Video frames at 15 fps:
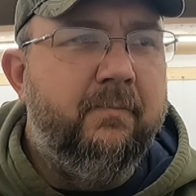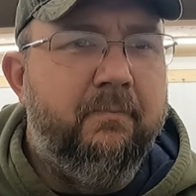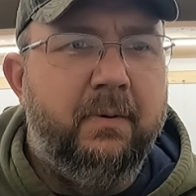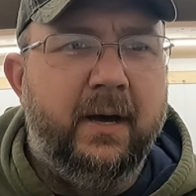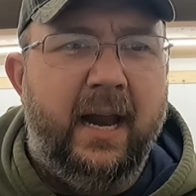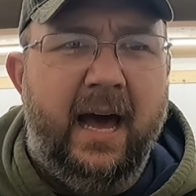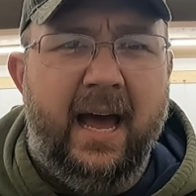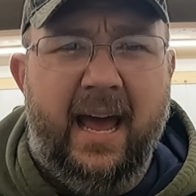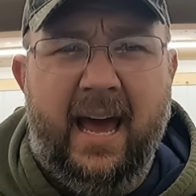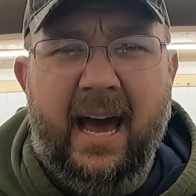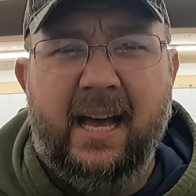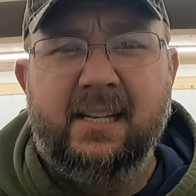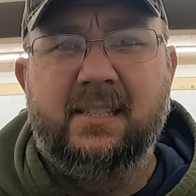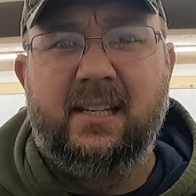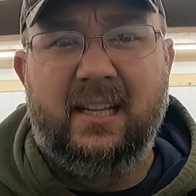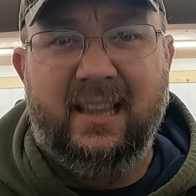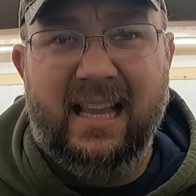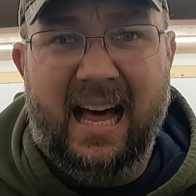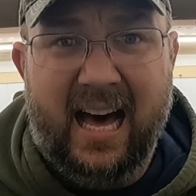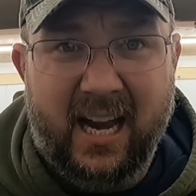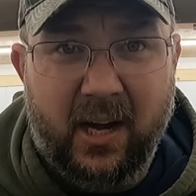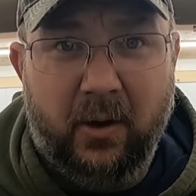but I asked a
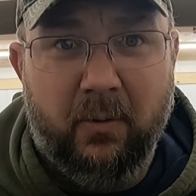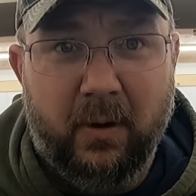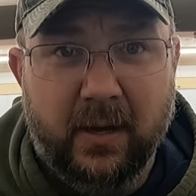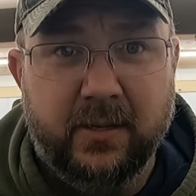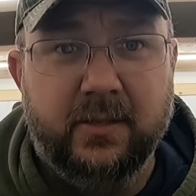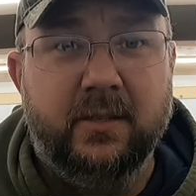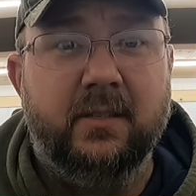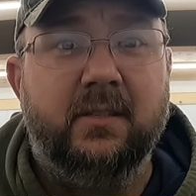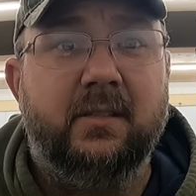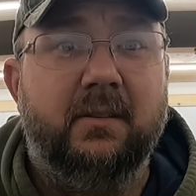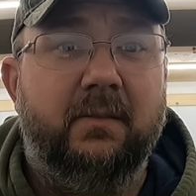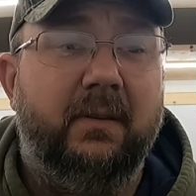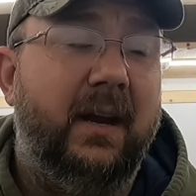lot of questions.